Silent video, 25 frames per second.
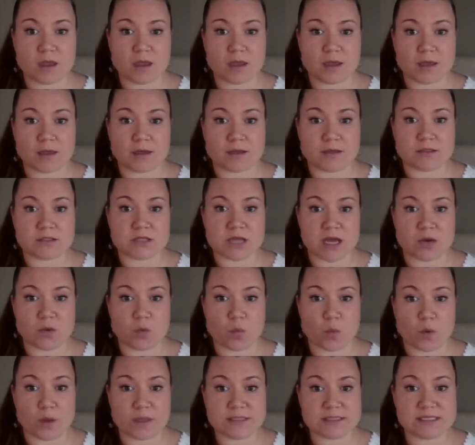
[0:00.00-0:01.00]
And
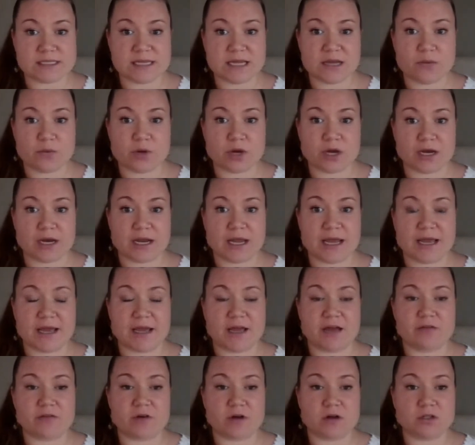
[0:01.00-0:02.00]
on Wednesday, we're going to
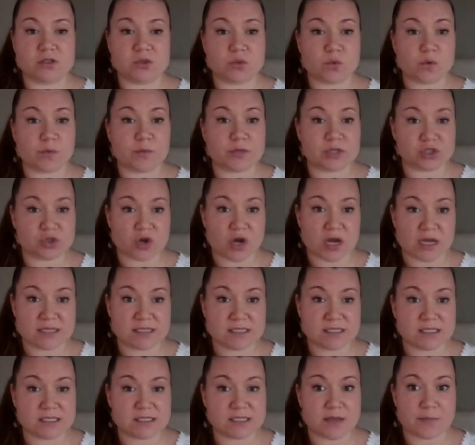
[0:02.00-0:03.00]
have Alderwoman
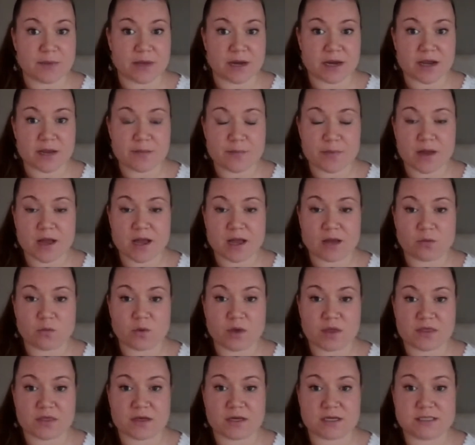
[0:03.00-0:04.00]
Jocasta Samaripa on
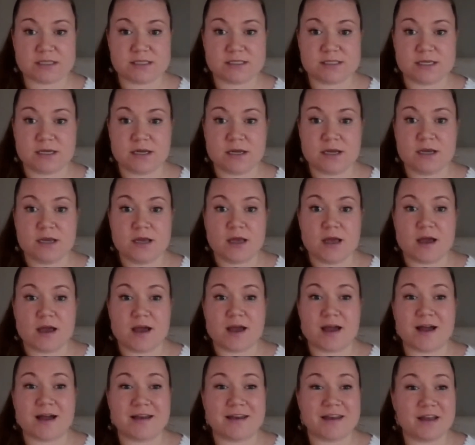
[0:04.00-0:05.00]
with us
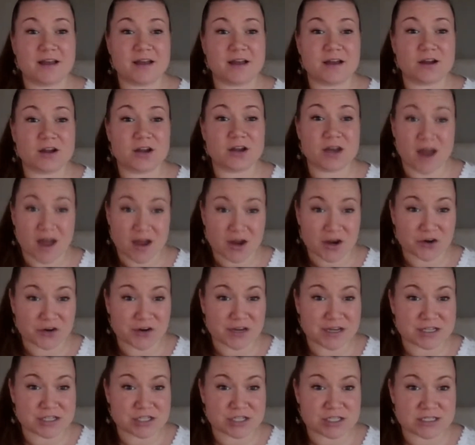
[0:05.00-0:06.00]
on
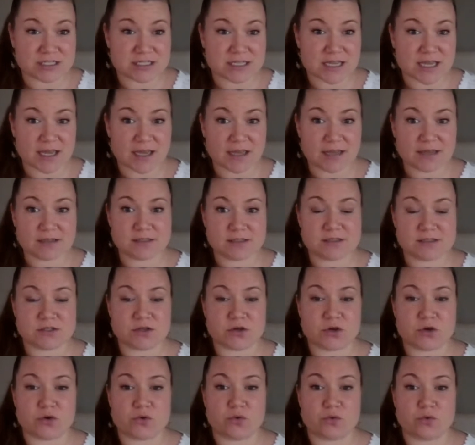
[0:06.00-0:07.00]
Inauguration Day.
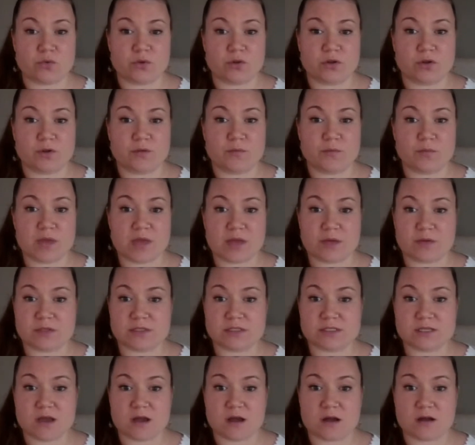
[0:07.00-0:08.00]
So we'll be able to
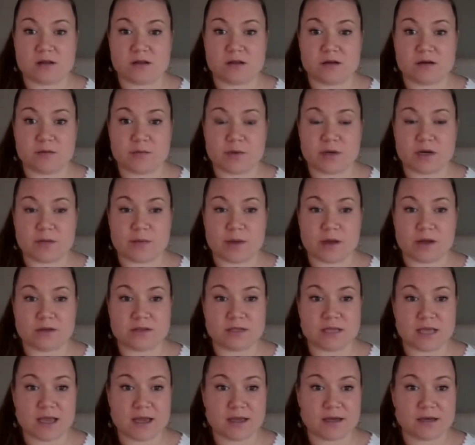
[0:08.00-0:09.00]
talk a little bit about
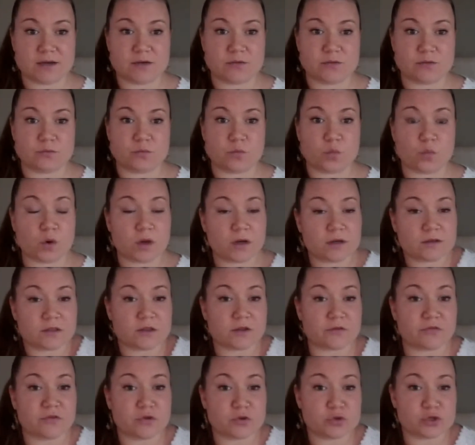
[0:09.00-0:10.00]
that and what
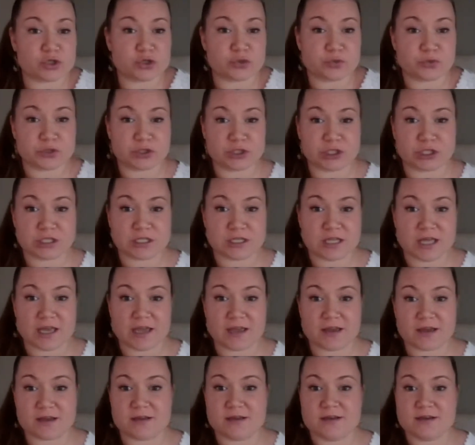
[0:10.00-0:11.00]
the future will look
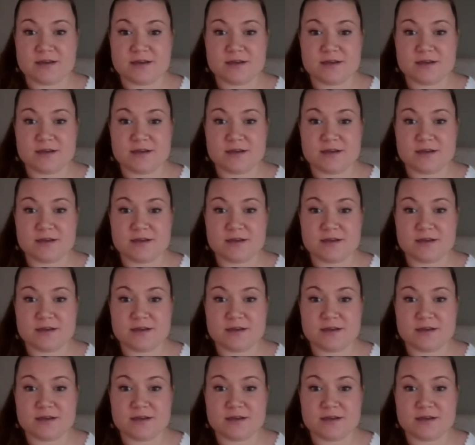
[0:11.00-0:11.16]
like.